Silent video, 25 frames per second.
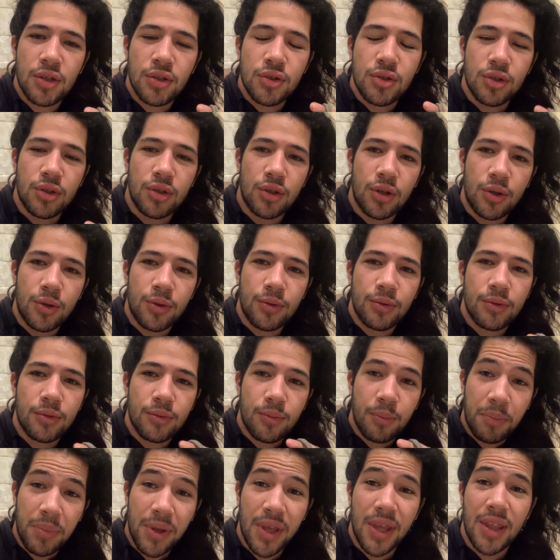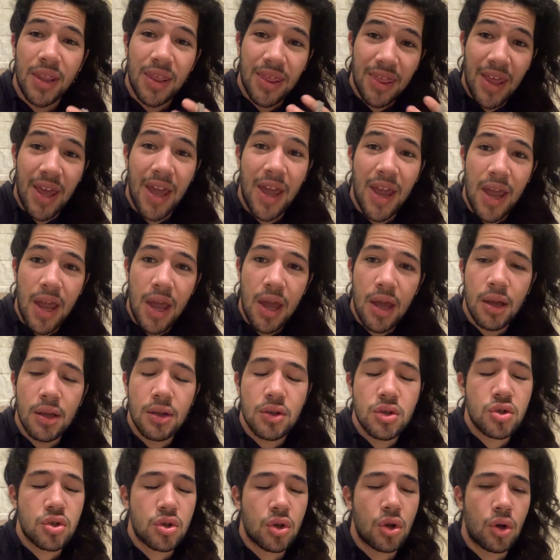to, you know, be there.
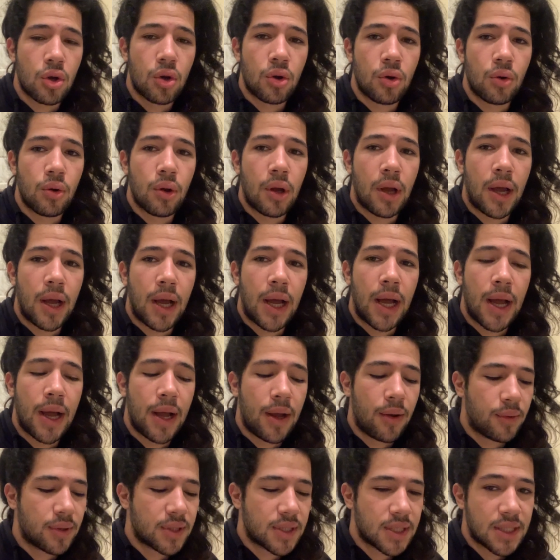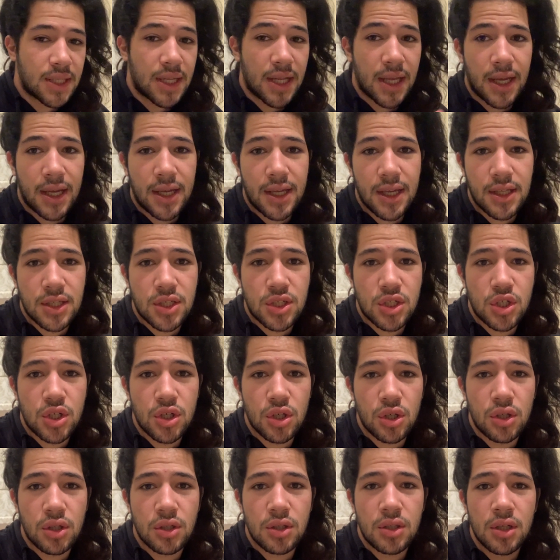So uh, I was just like, it's
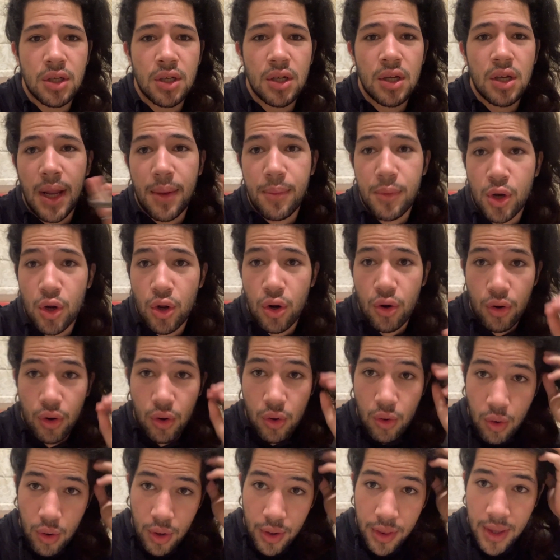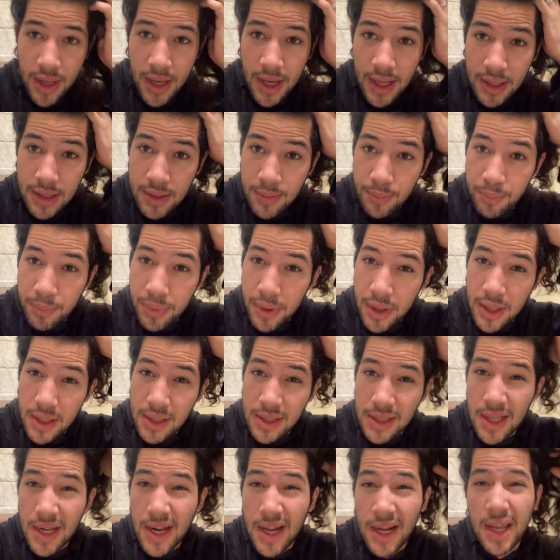chilled. Let me not record that.
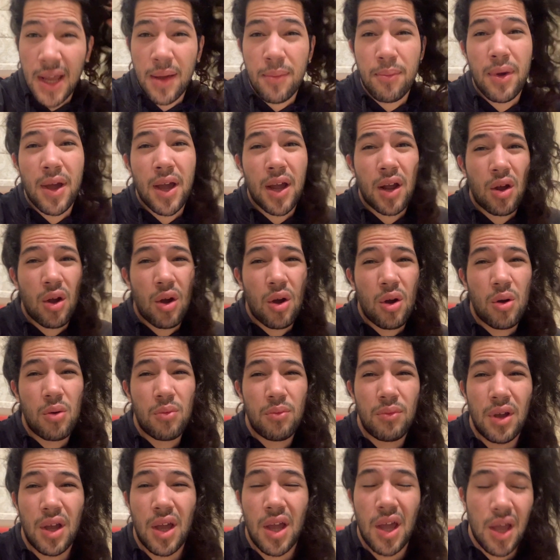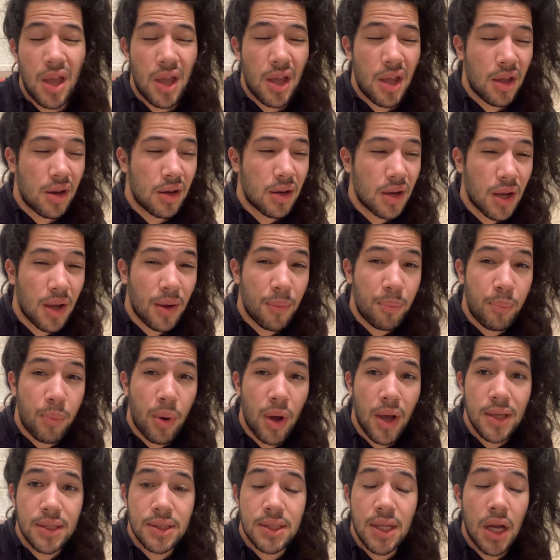But then I came back home and I
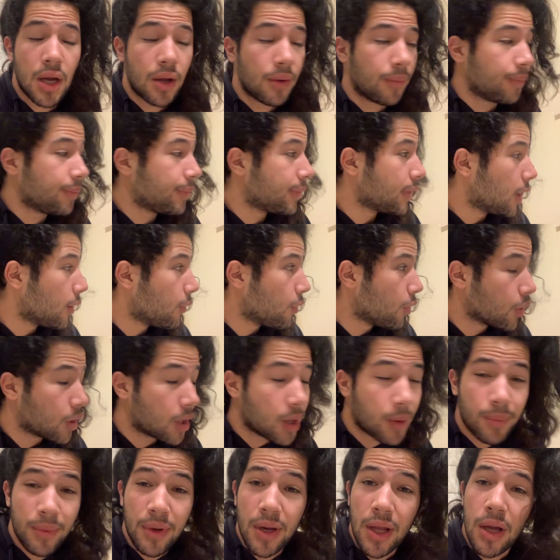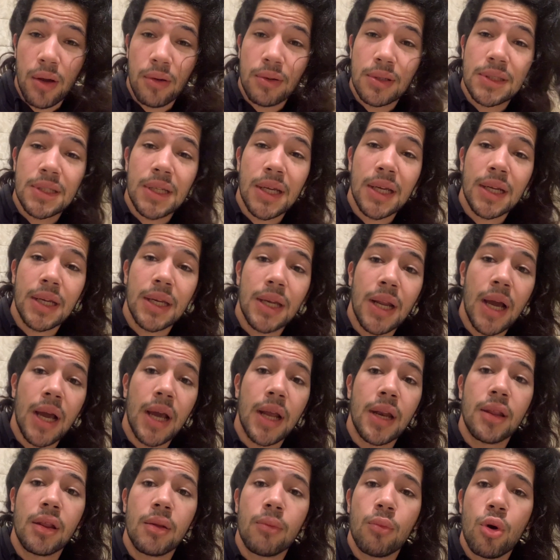passed out. I woke up now, it's like nine in the